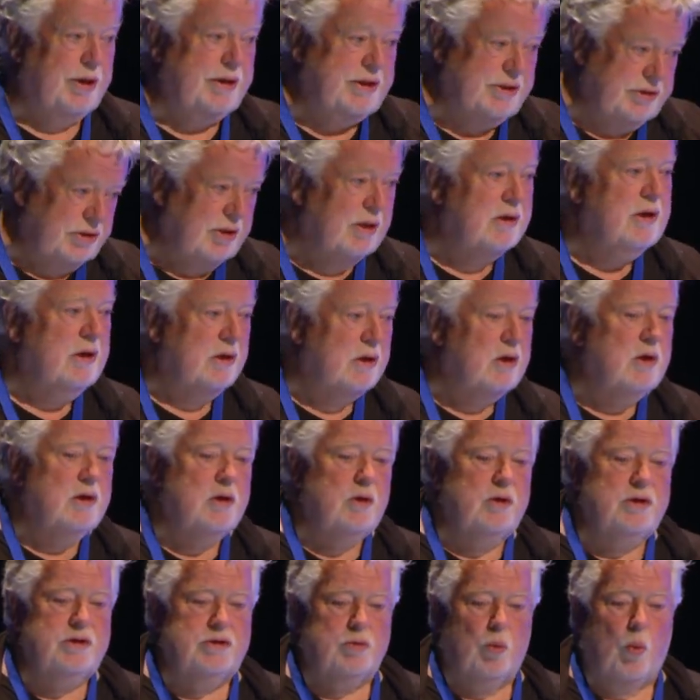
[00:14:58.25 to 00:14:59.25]
but it's
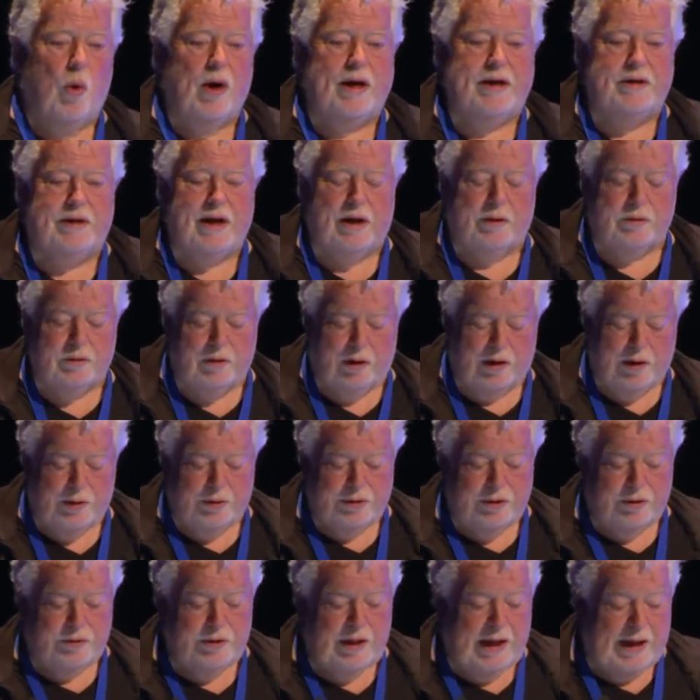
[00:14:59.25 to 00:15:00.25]
way down
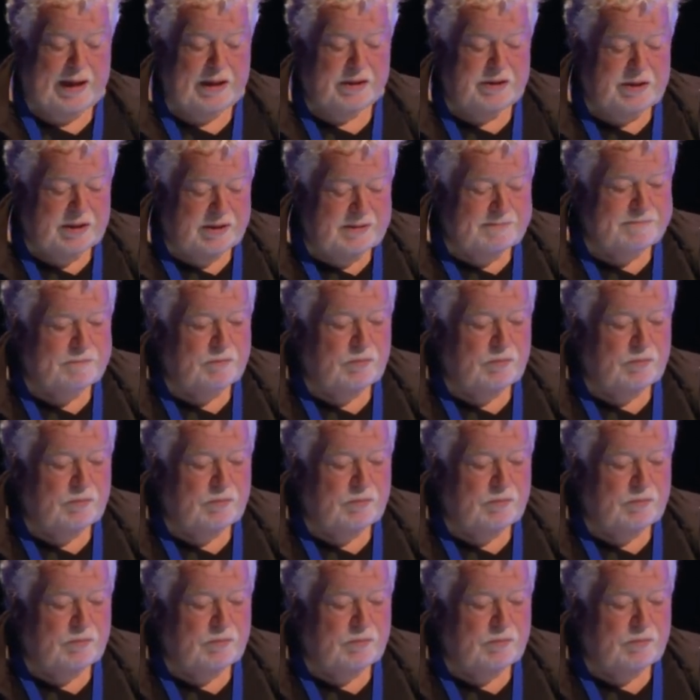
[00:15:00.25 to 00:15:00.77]
lower than that.